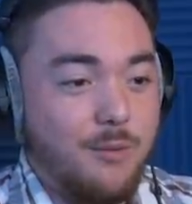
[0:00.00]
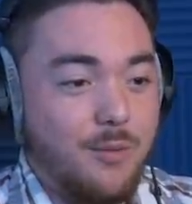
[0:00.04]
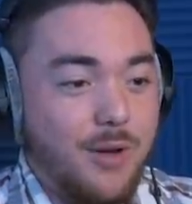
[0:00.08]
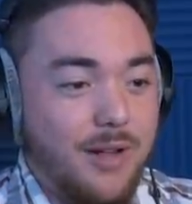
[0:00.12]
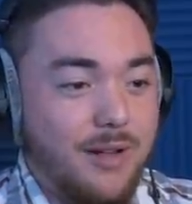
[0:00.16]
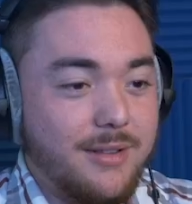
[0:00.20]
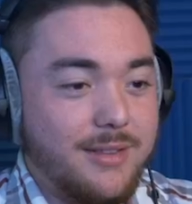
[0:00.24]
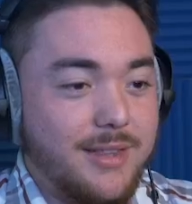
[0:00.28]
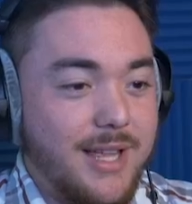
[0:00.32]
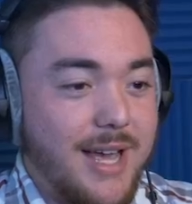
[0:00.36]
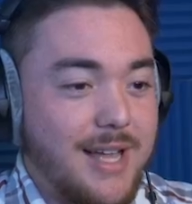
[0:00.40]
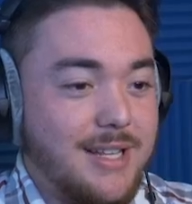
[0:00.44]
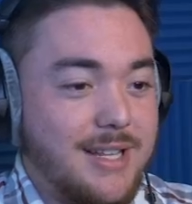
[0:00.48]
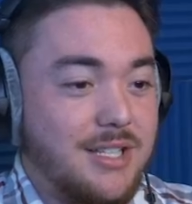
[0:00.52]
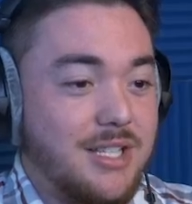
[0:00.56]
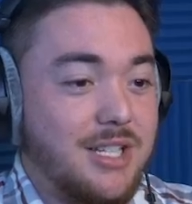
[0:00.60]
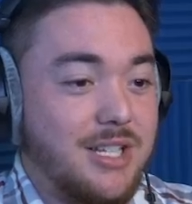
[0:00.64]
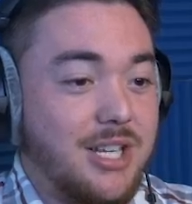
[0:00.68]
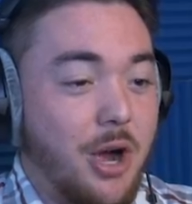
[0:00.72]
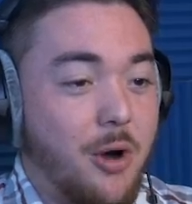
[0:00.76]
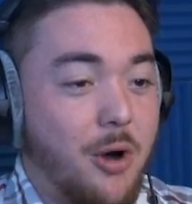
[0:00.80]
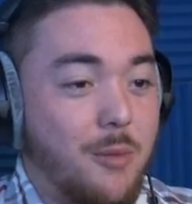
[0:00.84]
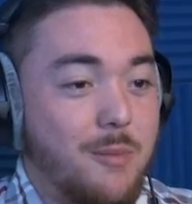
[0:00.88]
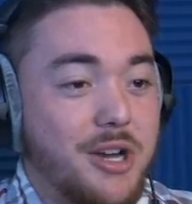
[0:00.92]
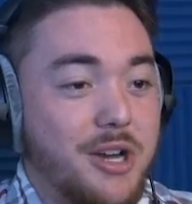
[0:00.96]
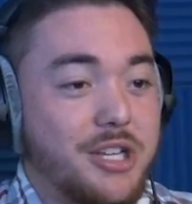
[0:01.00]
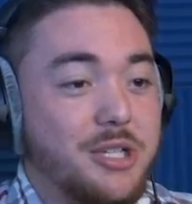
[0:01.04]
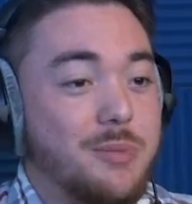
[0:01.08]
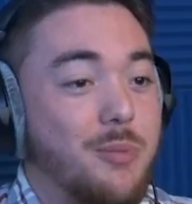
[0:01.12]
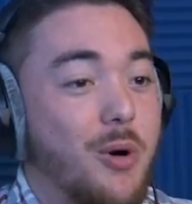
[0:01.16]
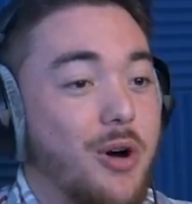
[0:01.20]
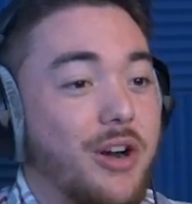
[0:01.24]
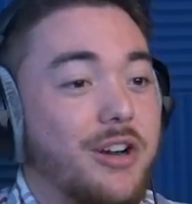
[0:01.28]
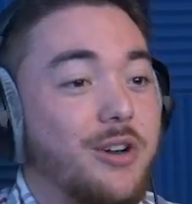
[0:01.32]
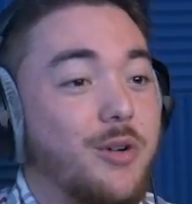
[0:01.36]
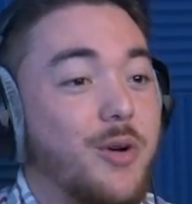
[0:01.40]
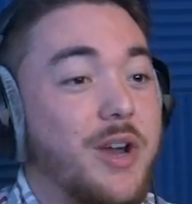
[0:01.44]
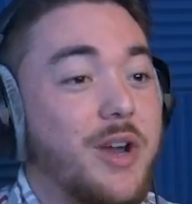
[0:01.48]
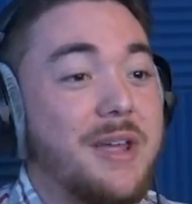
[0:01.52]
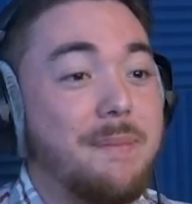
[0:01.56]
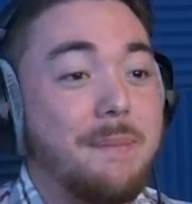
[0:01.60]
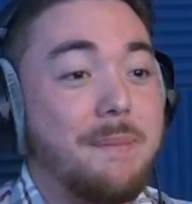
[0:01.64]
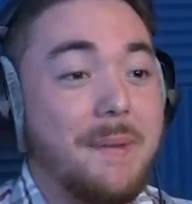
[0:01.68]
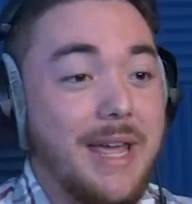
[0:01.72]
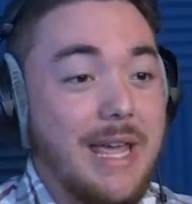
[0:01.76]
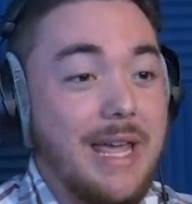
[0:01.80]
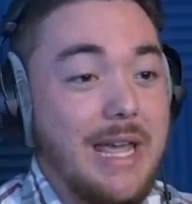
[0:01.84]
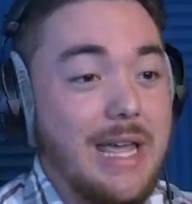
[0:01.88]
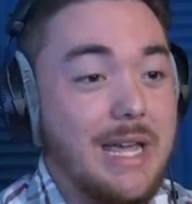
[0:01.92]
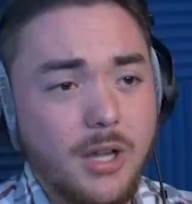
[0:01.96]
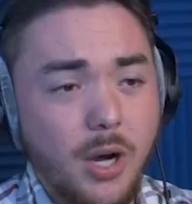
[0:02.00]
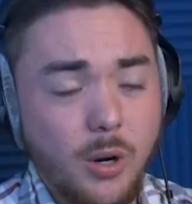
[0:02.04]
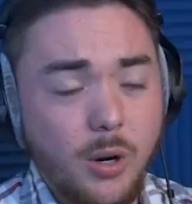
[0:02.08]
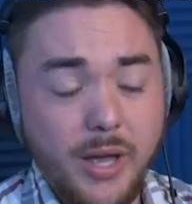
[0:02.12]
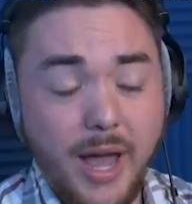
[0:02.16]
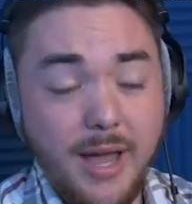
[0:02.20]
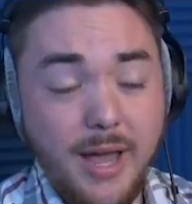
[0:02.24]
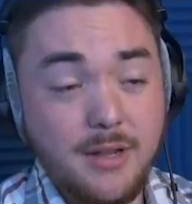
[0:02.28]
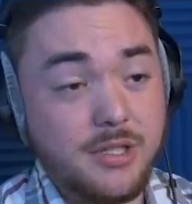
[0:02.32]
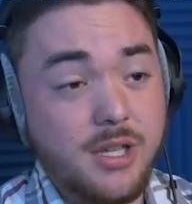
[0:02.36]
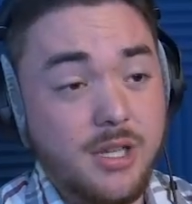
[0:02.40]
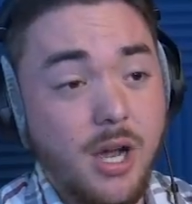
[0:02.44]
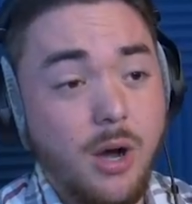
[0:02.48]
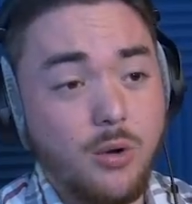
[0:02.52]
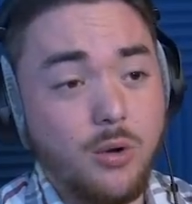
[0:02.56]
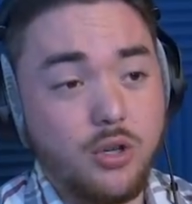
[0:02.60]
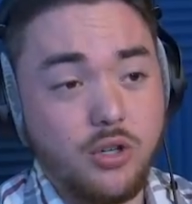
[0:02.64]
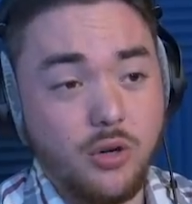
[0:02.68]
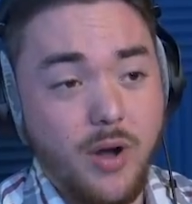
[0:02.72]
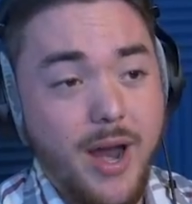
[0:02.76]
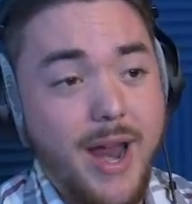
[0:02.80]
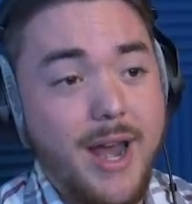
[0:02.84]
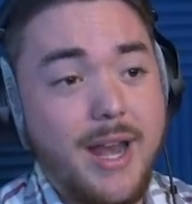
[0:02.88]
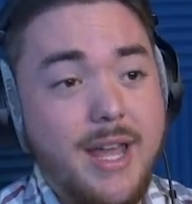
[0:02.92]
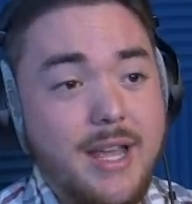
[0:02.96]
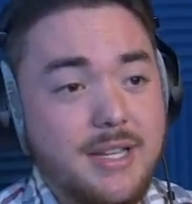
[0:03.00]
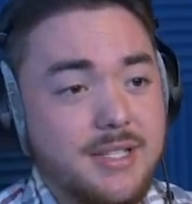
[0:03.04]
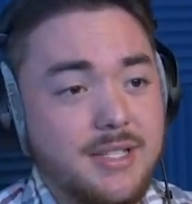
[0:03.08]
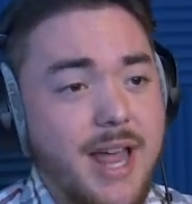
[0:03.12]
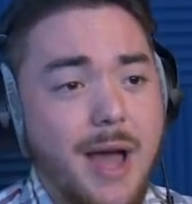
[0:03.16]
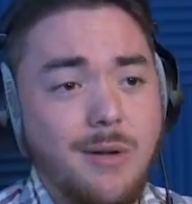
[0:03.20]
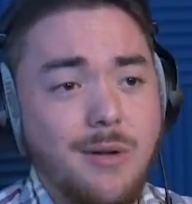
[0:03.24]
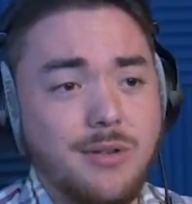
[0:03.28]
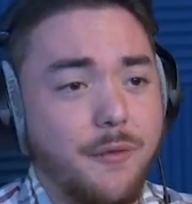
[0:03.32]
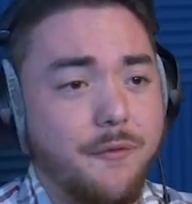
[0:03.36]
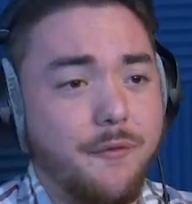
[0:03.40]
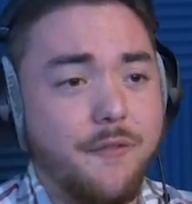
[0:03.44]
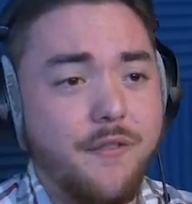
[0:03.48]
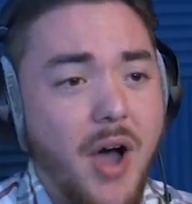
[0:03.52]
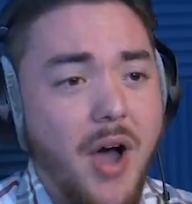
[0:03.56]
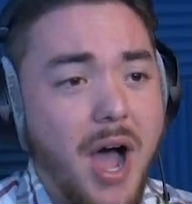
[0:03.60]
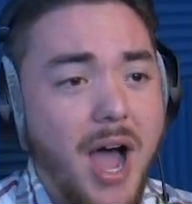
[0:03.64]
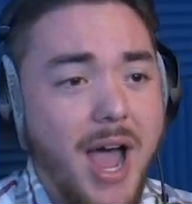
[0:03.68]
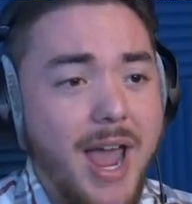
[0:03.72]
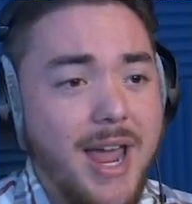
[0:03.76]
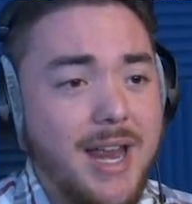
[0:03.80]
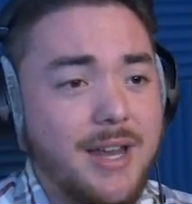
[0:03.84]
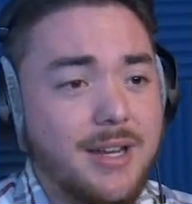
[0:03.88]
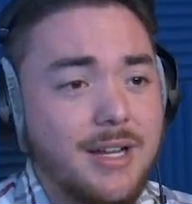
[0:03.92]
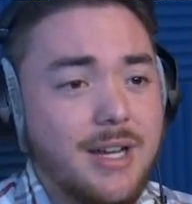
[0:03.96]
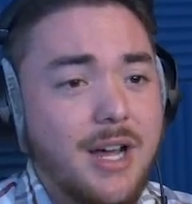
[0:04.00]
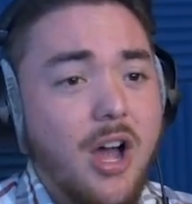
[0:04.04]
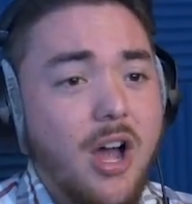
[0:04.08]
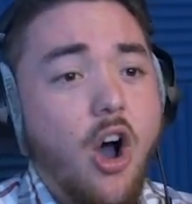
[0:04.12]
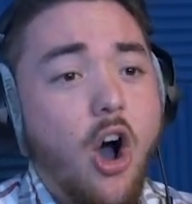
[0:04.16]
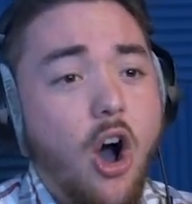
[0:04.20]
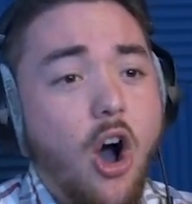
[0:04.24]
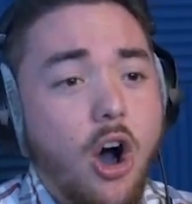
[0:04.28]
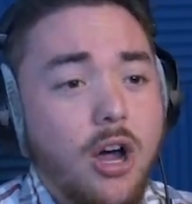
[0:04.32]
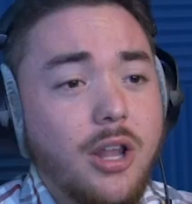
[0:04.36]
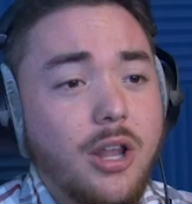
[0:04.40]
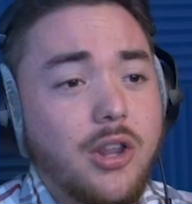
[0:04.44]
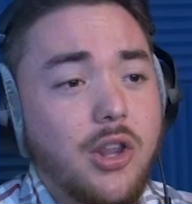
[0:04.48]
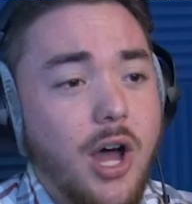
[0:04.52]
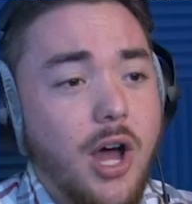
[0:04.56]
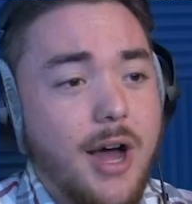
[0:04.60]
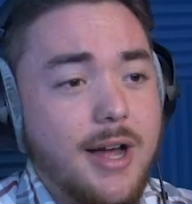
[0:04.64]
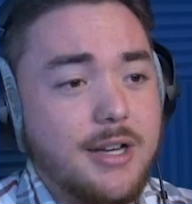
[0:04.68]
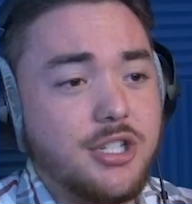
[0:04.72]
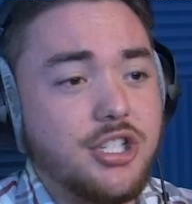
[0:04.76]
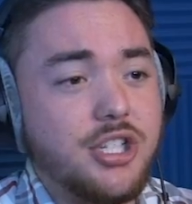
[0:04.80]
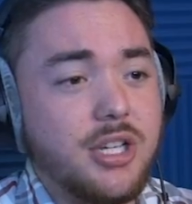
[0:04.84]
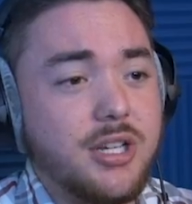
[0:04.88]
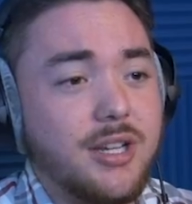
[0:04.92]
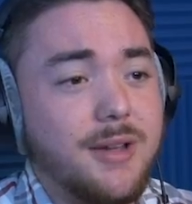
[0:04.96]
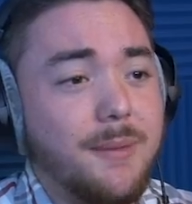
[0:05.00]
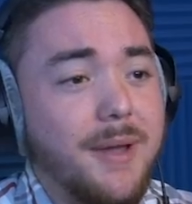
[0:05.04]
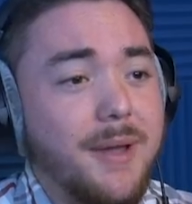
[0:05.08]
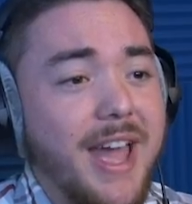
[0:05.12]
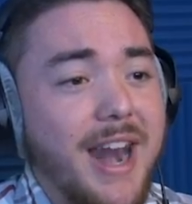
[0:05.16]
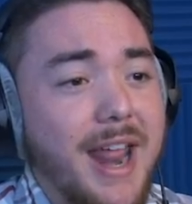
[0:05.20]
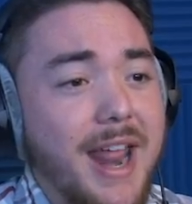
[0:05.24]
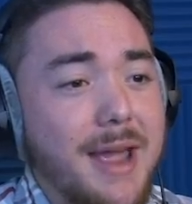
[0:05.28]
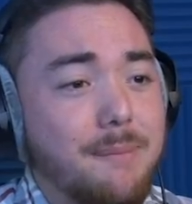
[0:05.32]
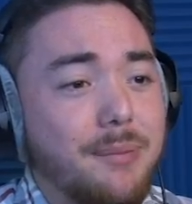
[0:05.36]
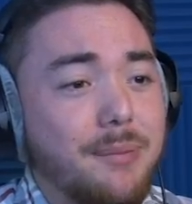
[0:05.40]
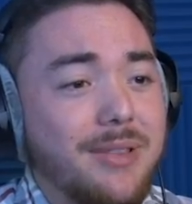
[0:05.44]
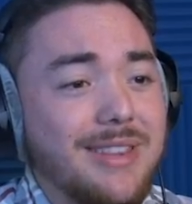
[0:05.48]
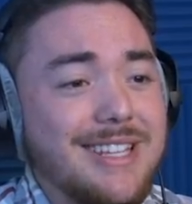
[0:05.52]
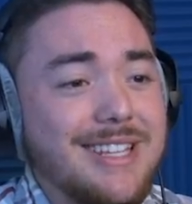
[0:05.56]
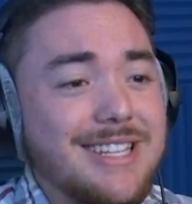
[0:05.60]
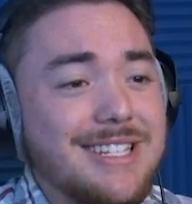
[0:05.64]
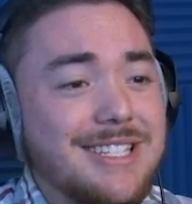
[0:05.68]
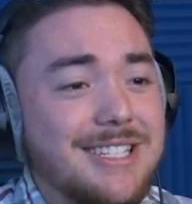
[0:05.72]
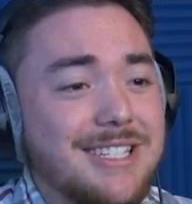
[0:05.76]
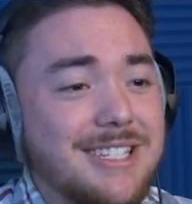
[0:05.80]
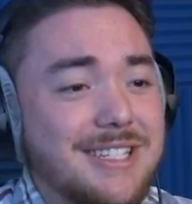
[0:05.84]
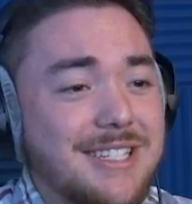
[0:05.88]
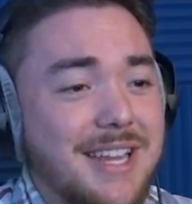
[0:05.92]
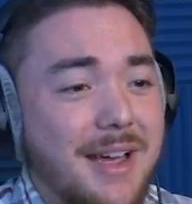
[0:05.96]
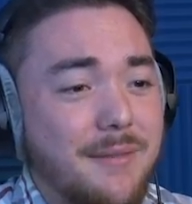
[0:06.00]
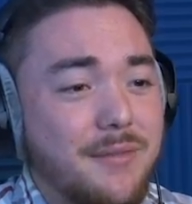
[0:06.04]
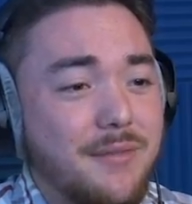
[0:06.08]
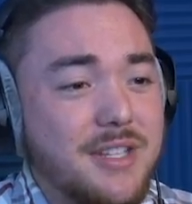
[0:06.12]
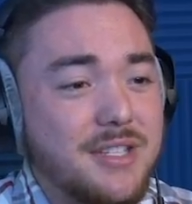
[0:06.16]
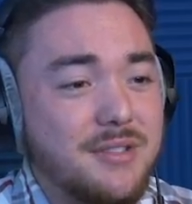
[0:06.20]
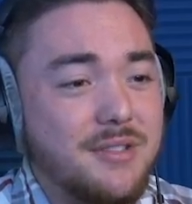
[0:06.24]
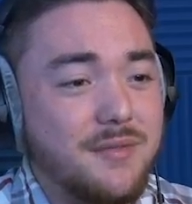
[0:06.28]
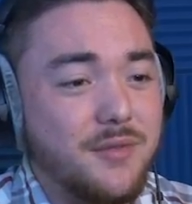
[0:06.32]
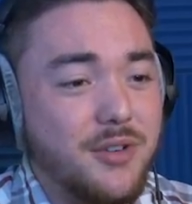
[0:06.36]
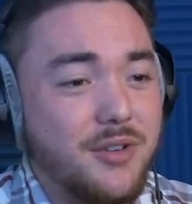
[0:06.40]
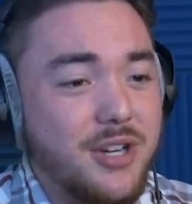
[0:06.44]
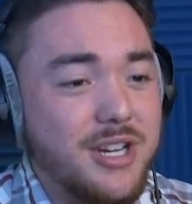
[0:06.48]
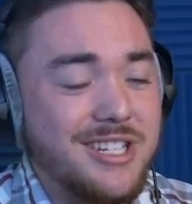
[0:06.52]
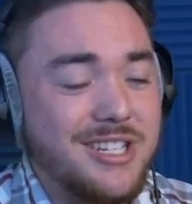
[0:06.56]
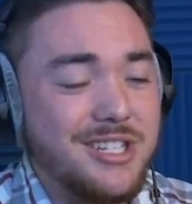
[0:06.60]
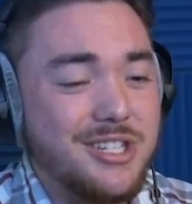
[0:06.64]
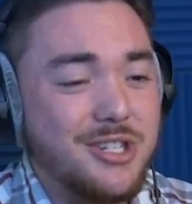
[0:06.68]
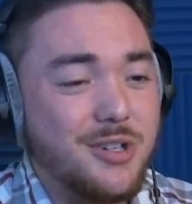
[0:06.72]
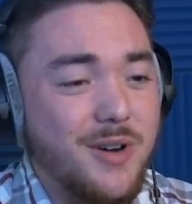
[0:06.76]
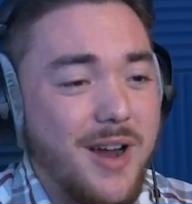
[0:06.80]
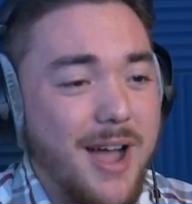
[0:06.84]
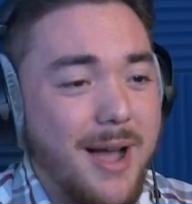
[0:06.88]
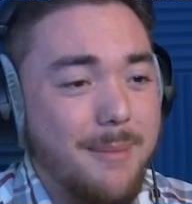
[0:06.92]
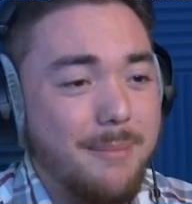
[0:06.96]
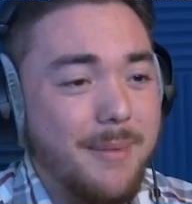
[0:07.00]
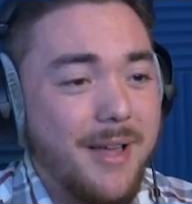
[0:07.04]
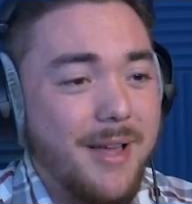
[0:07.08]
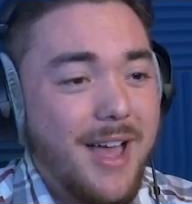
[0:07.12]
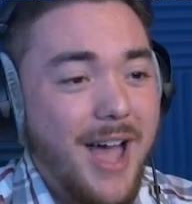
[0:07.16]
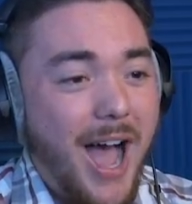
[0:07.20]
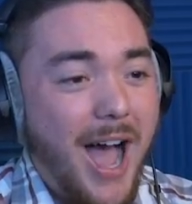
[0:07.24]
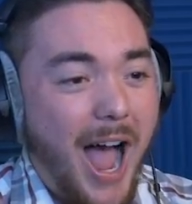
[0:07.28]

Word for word: Well, that's so much more creepy. Okay, so Granny has now defied all logic. Can I please just have this freeze trap?